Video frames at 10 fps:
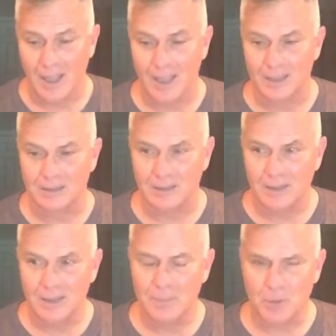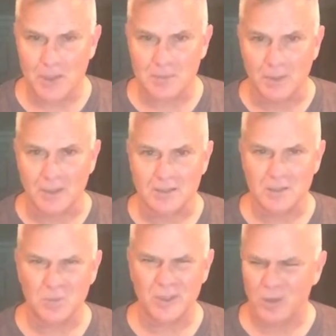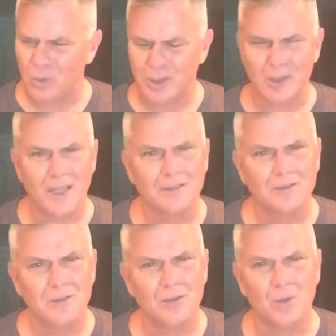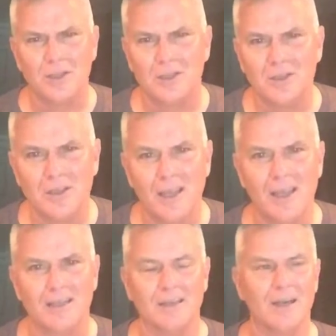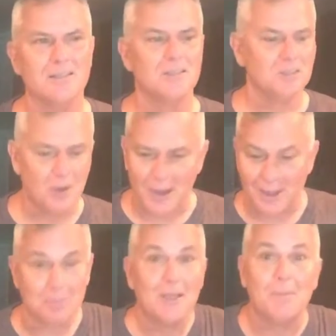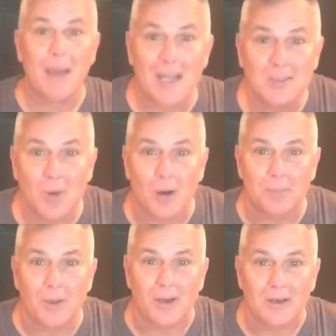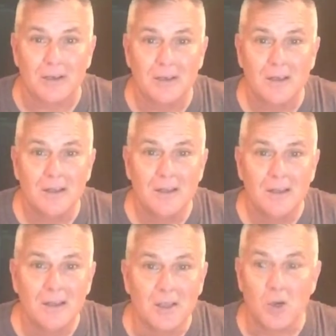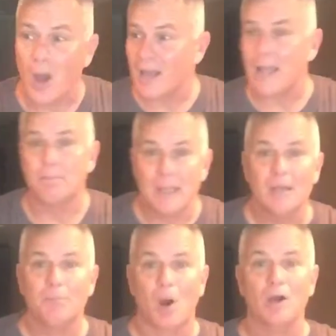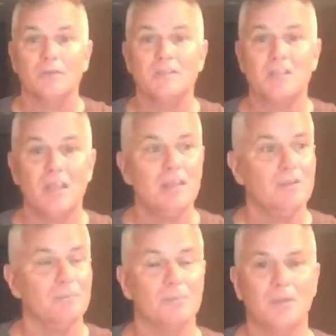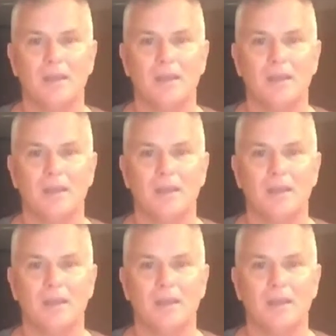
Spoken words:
And he pressed me, and he says, well, what do you like to do? What are you good at? And I said, I like being a basketball player. I like being a part of a team.